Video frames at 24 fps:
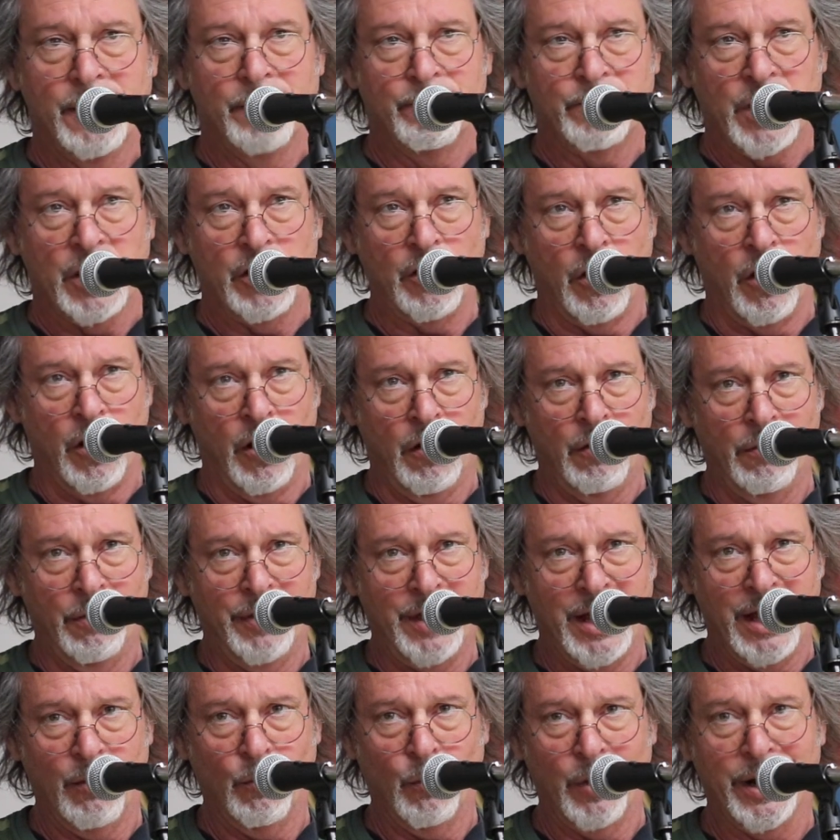And all of
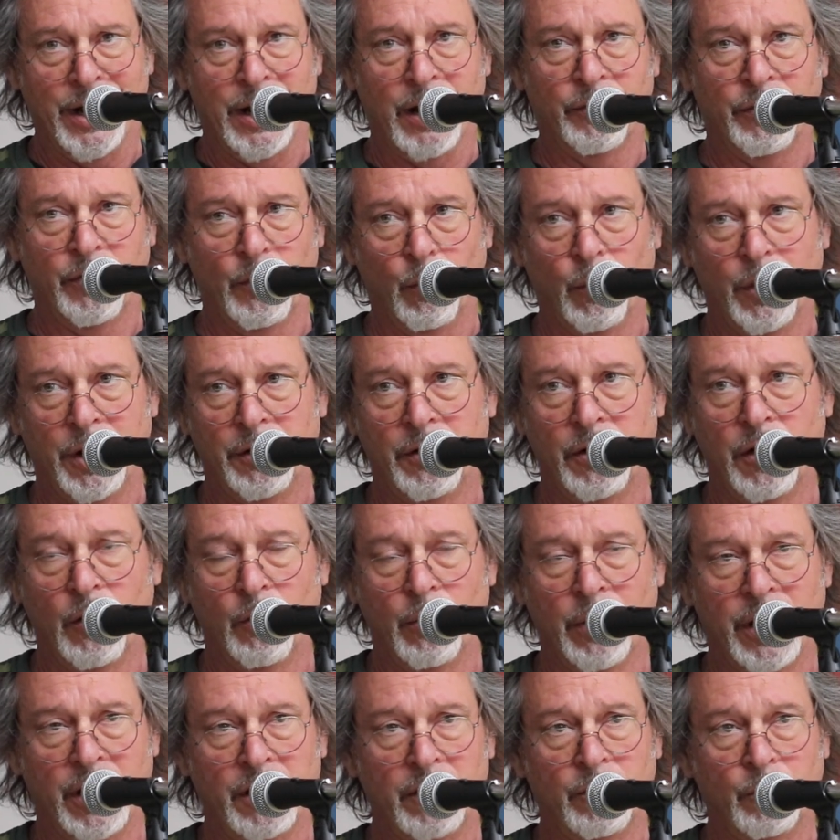that went out the window
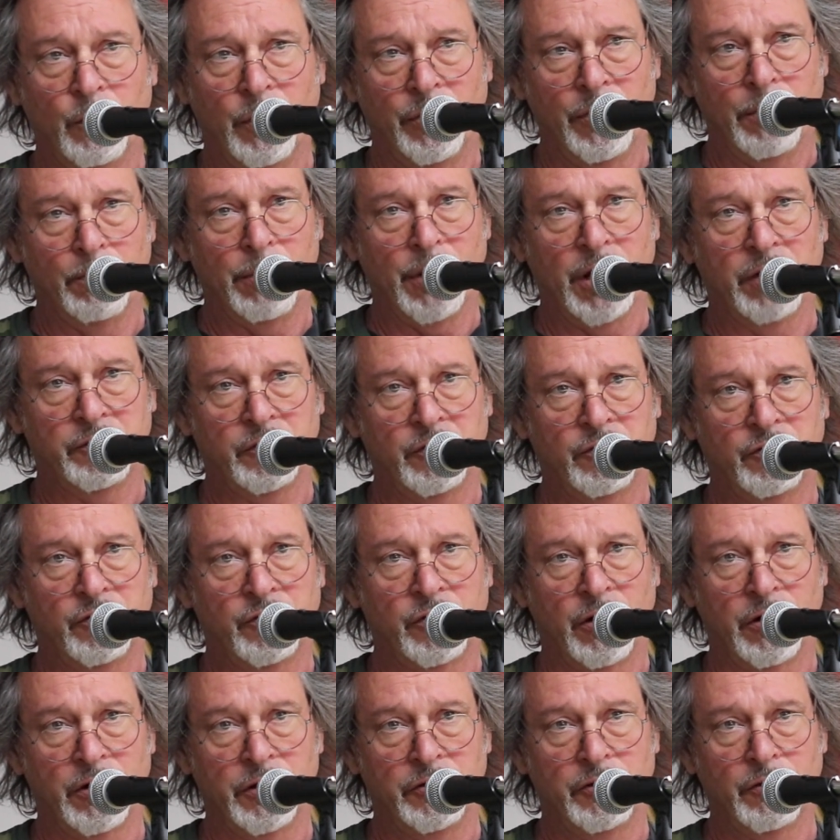when the buses
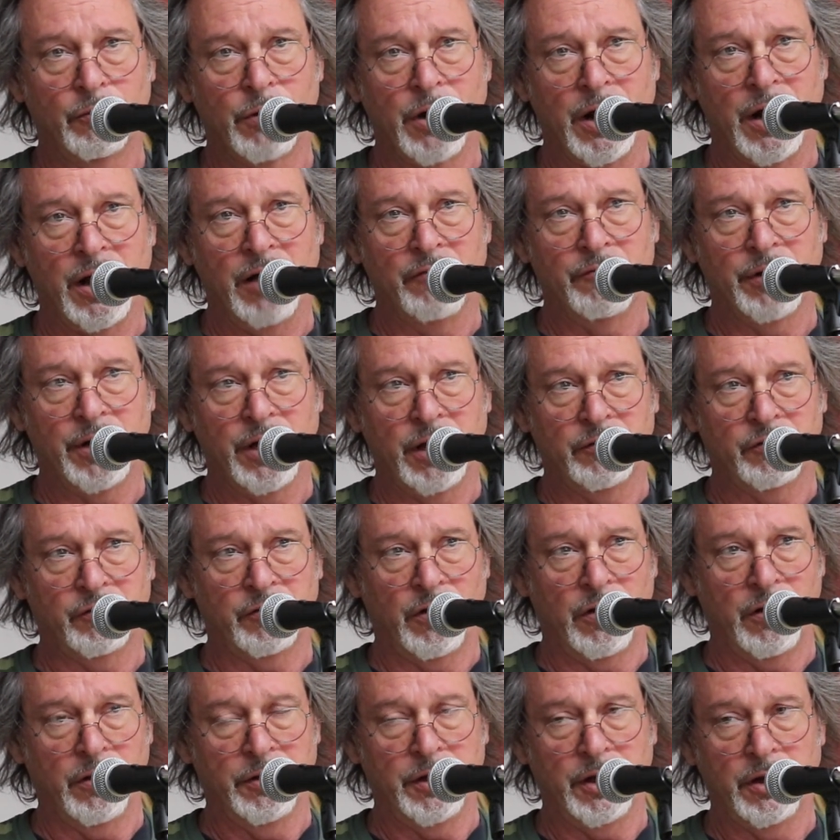started to arrive, and I
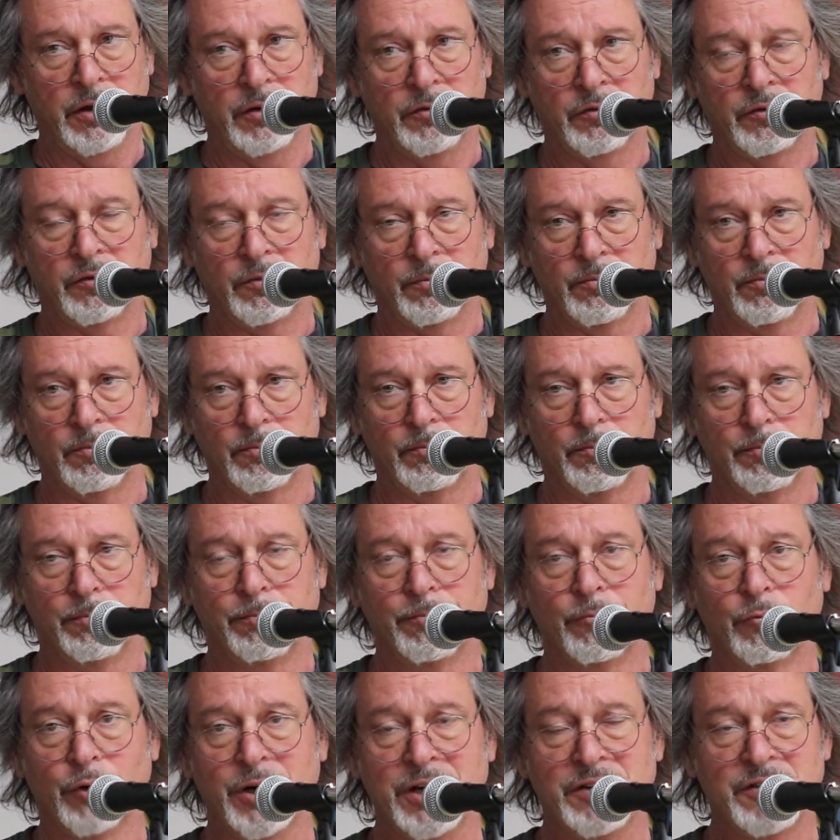saw these
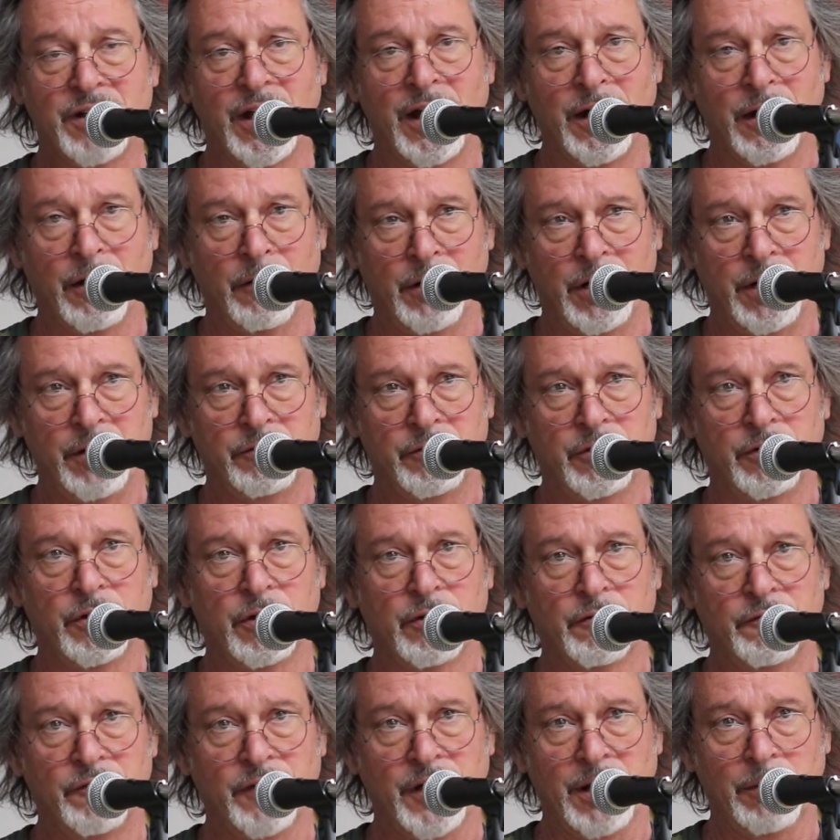retirees and
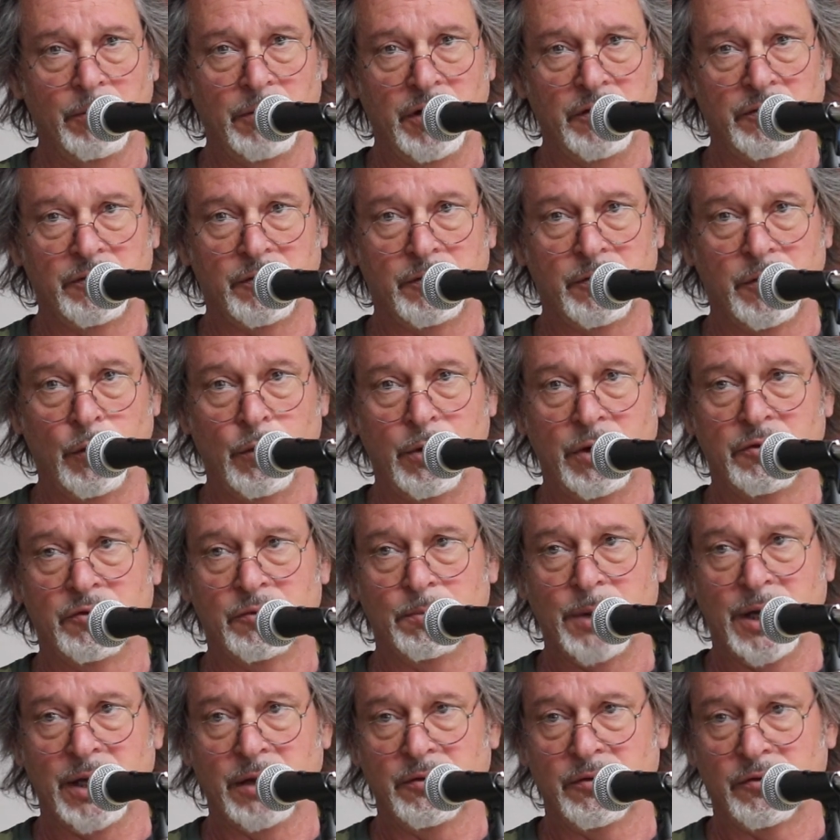their families who had
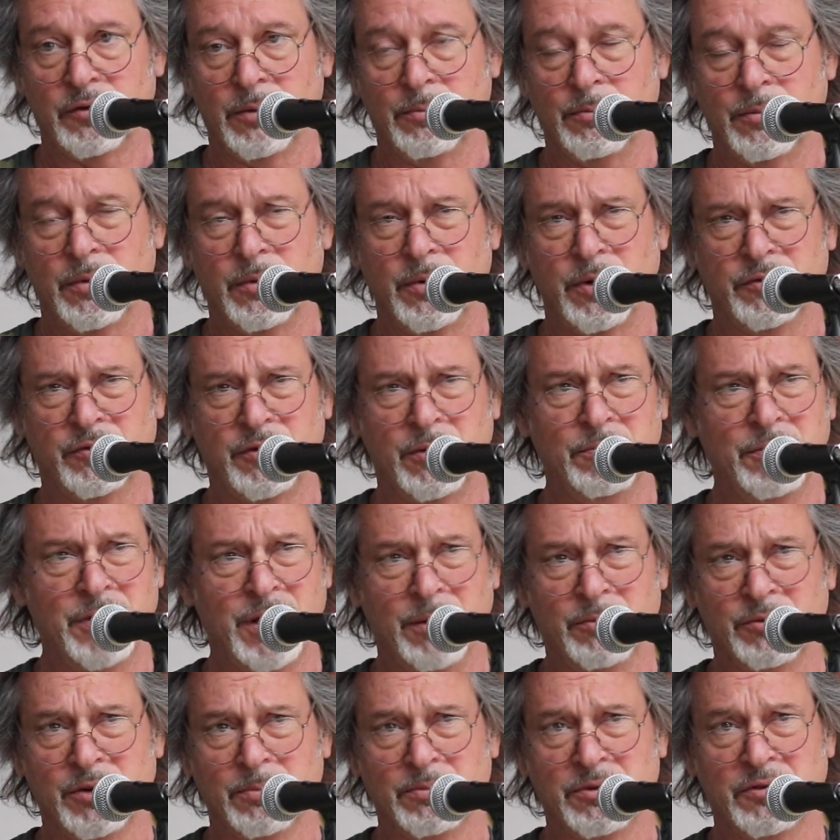spent
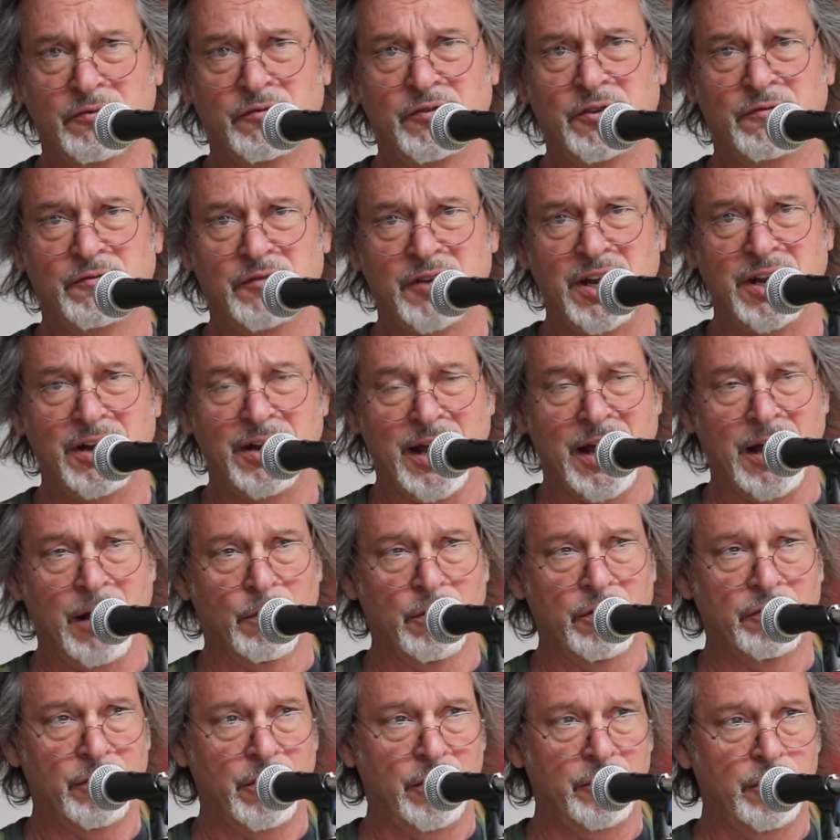sometimes up to 15
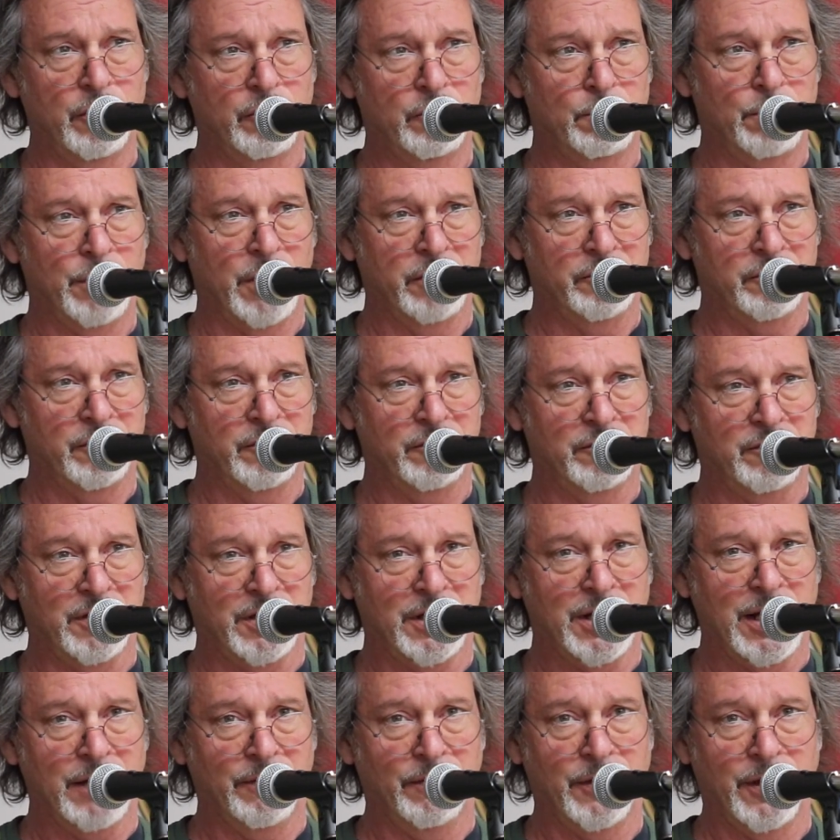hours on those buses to
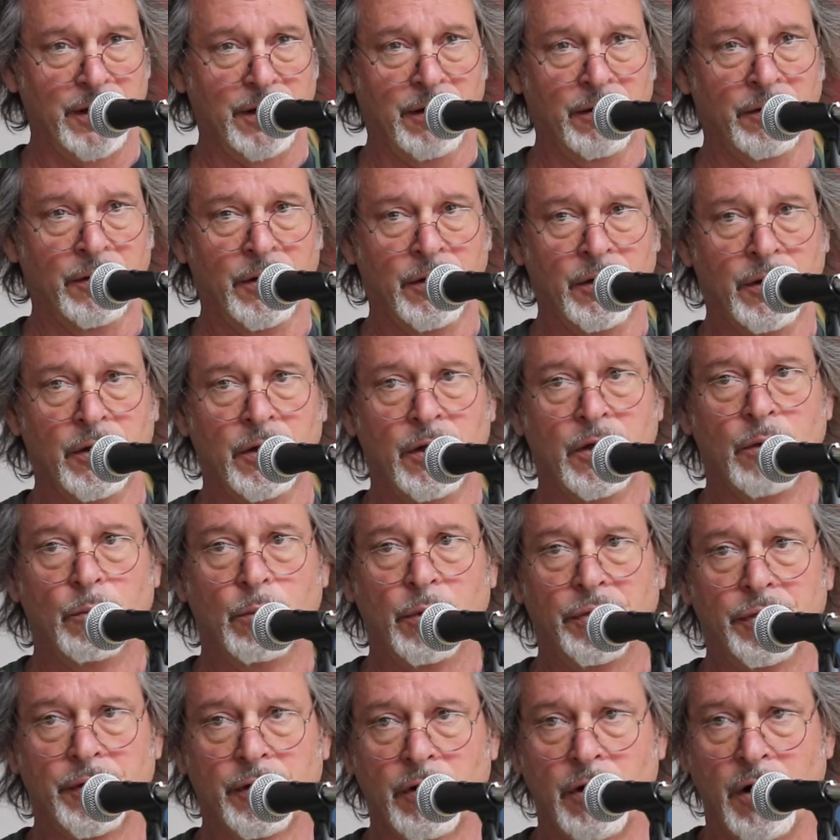get there
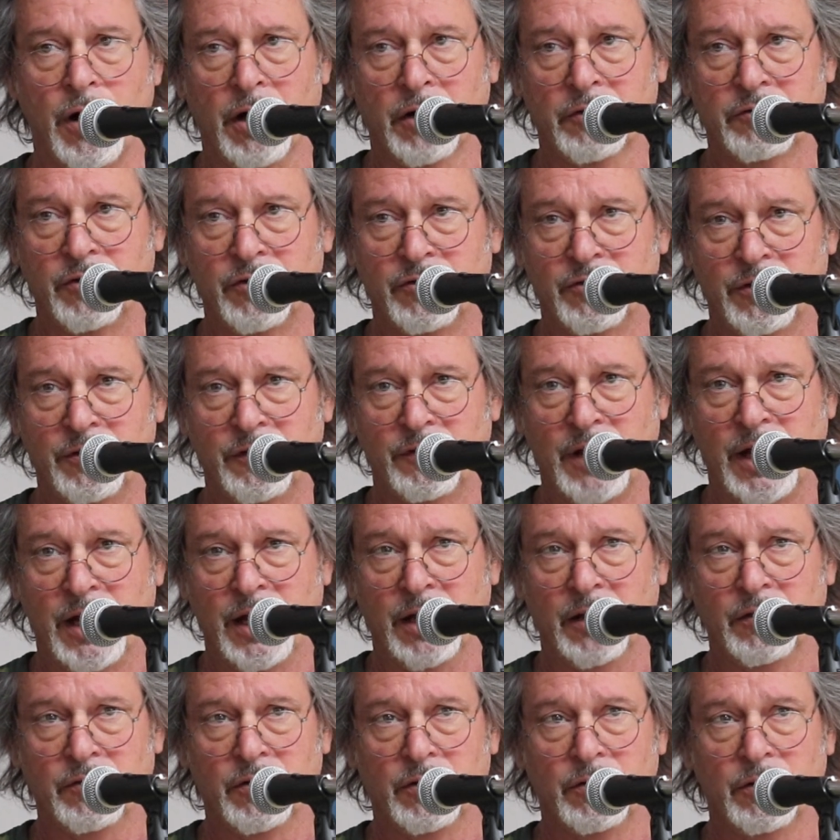with their oxygen
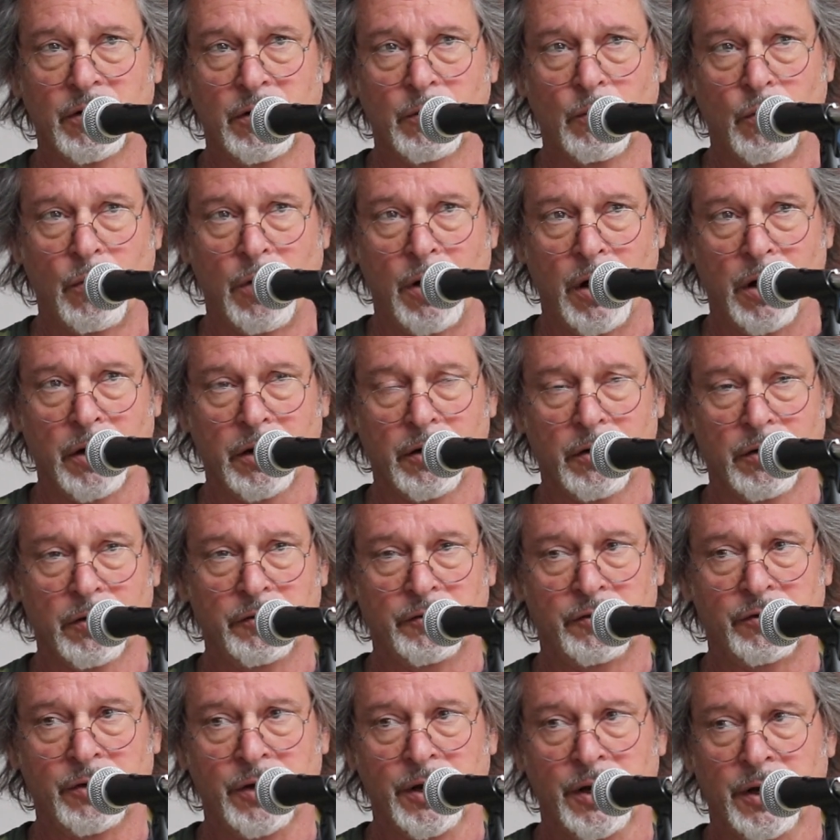tanks and their
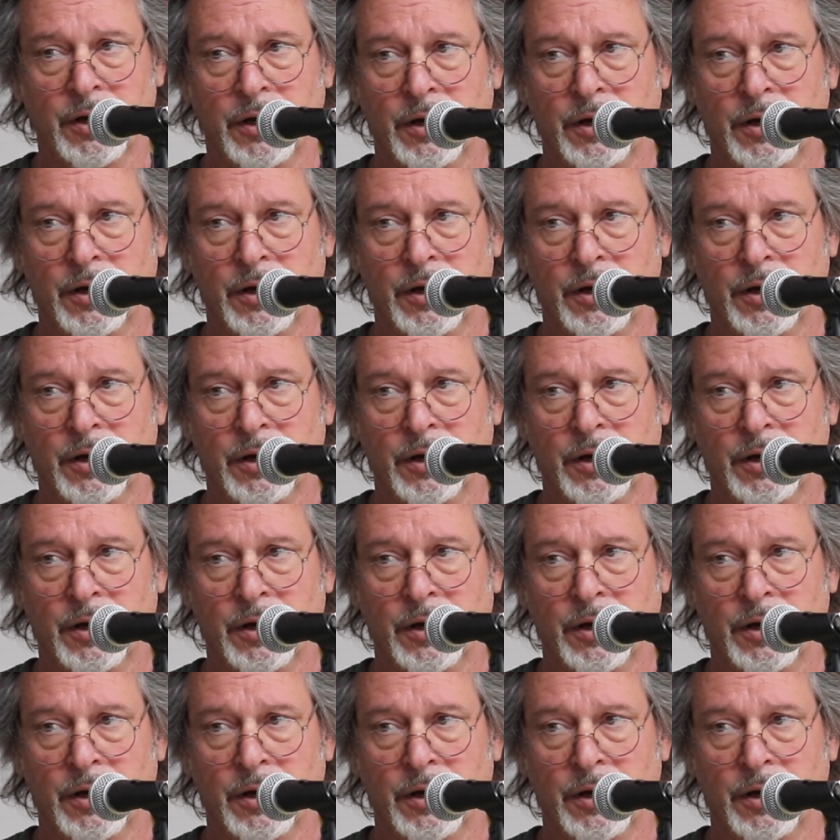walkers.